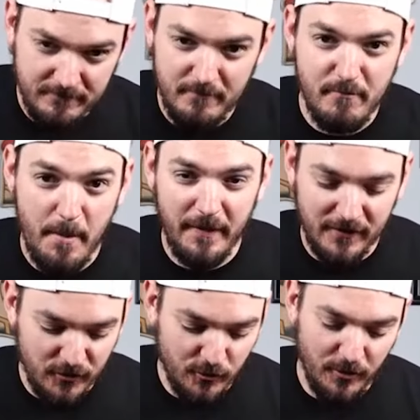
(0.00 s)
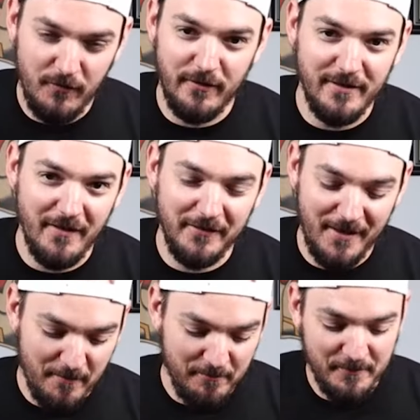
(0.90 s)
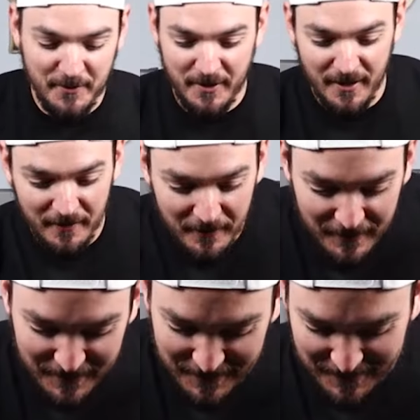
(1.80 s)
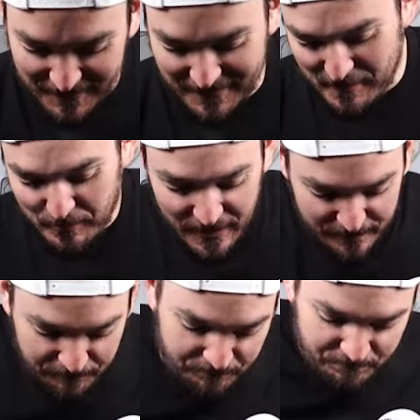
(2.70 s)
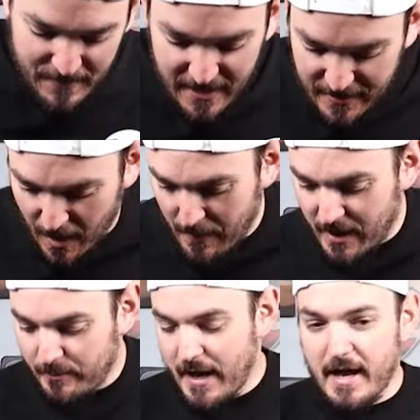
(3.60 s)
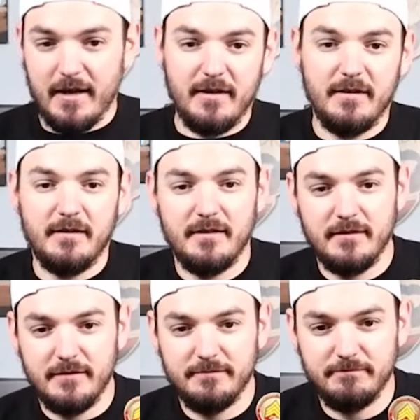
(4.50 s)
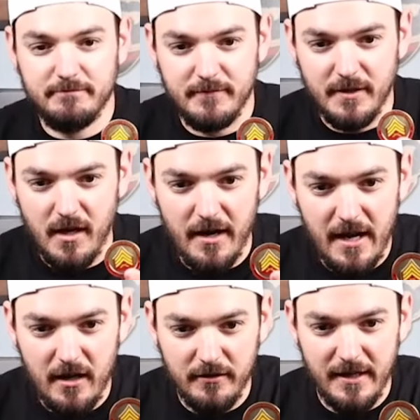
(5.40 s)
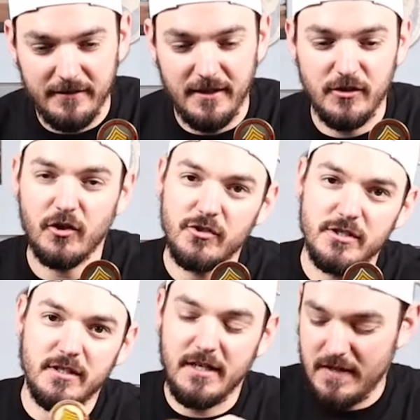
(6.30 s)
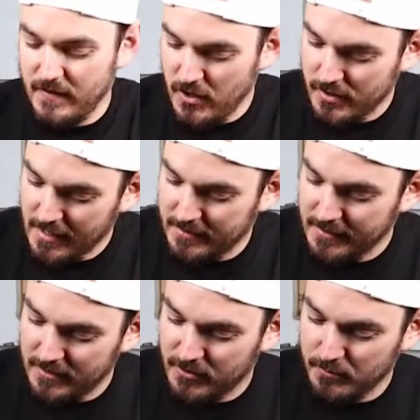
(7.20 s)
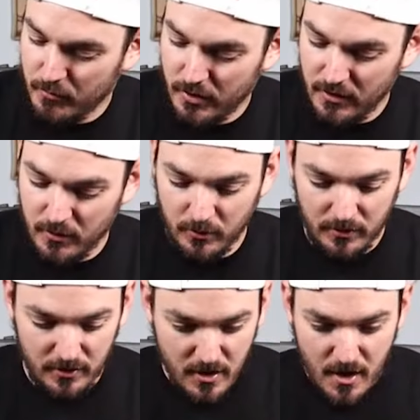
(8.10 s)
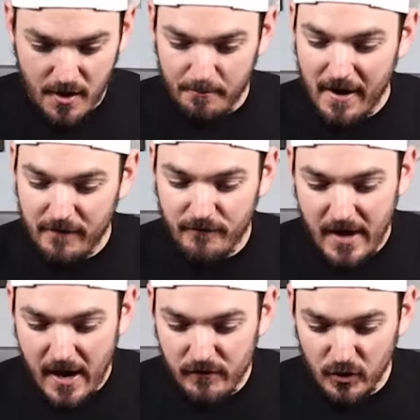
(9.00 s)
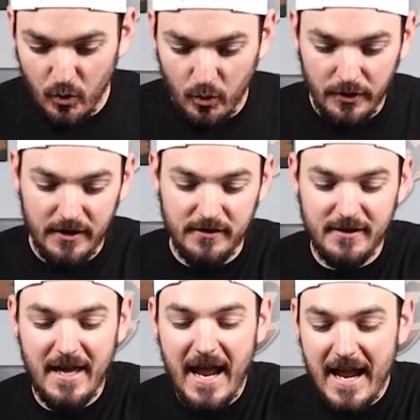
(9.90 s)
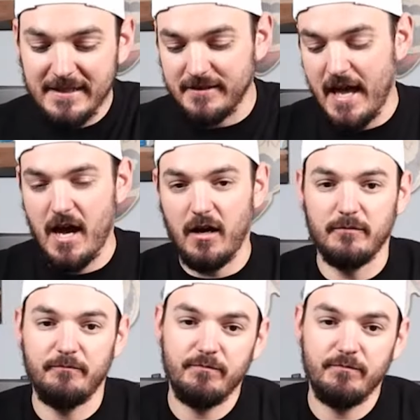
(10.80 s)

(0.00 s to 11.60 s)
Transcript: maybe that's a story for another time. Okay. But hey, I made it back got out as a sergeant in the United States Marine Corps. My favorite coins, hands down,